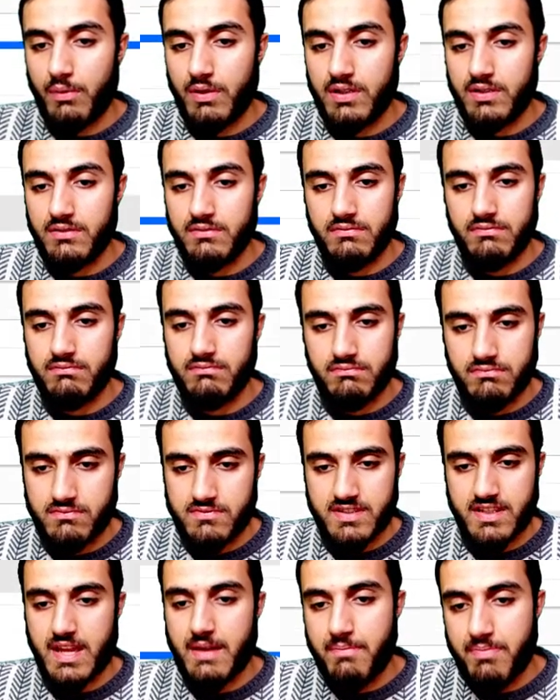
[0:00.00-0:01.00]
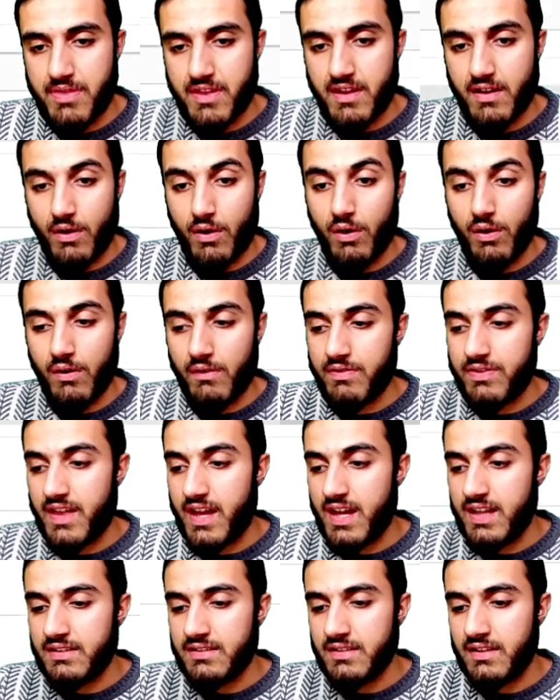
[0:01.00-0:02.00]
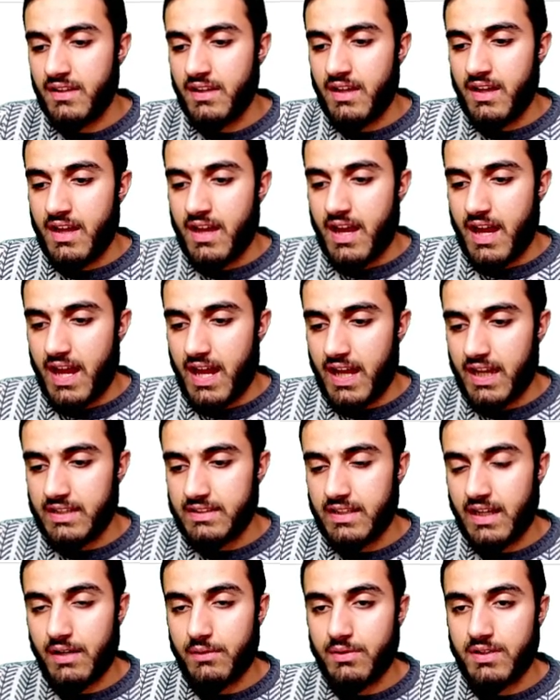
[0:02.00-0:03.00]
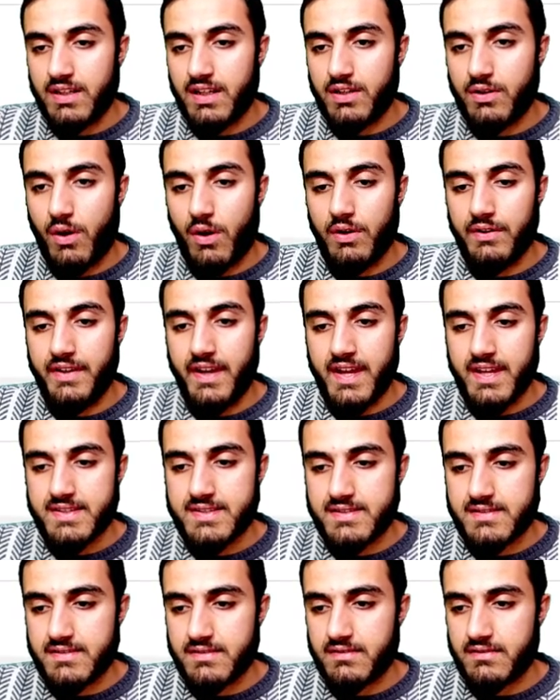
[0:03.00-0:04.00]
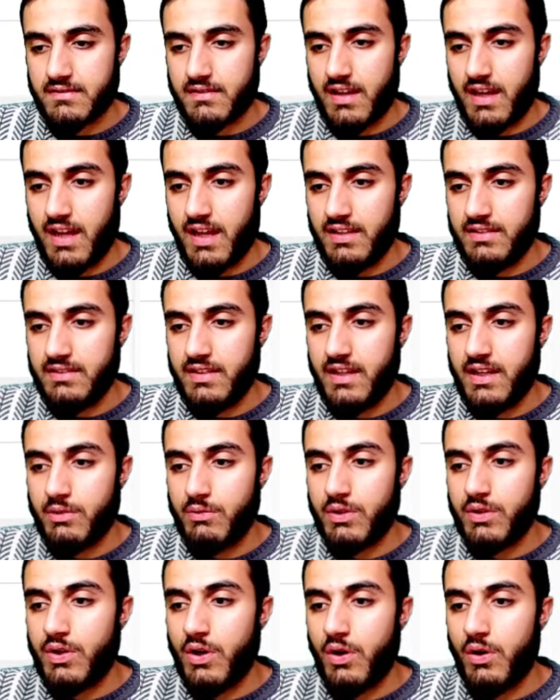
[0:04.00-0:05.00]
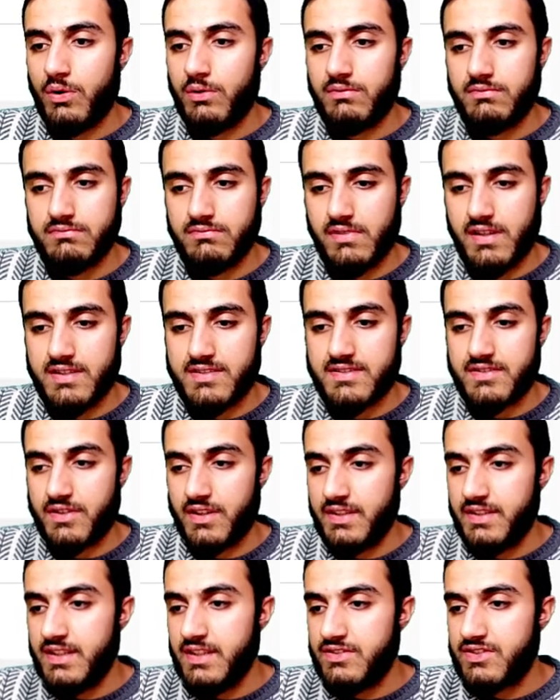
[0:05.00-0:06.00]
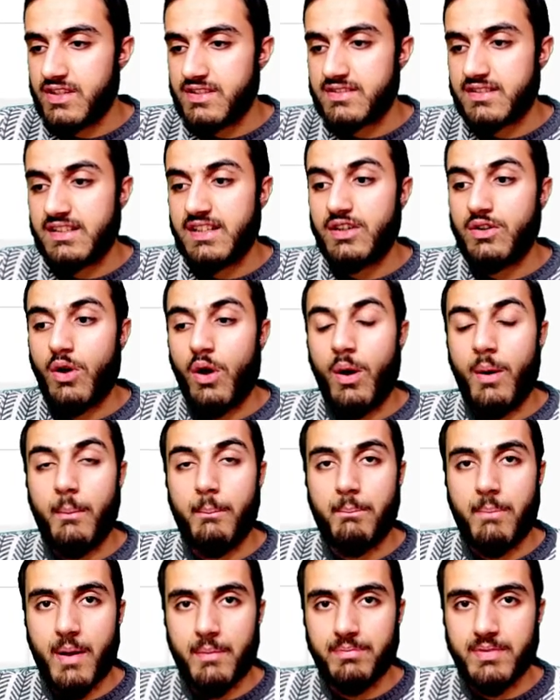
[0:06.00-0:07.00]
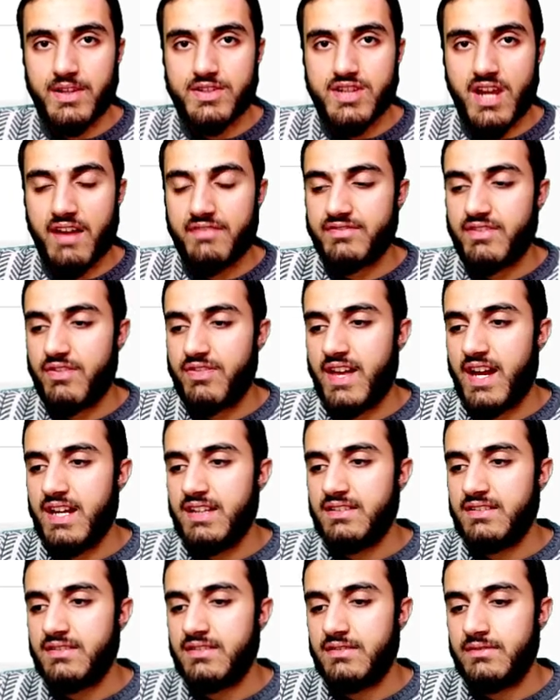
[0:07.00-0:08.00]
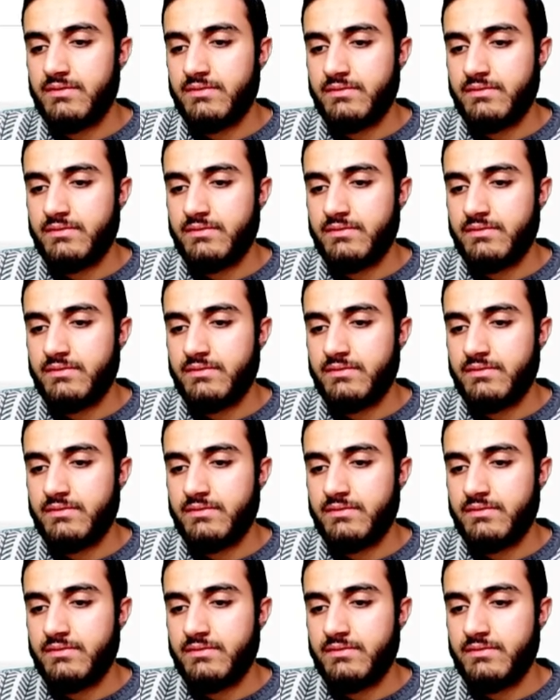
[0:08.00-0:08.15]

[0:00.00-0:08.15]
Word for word: I will skip the, all of that and I will click on next. And here we go, it's ready, just click on publish after that.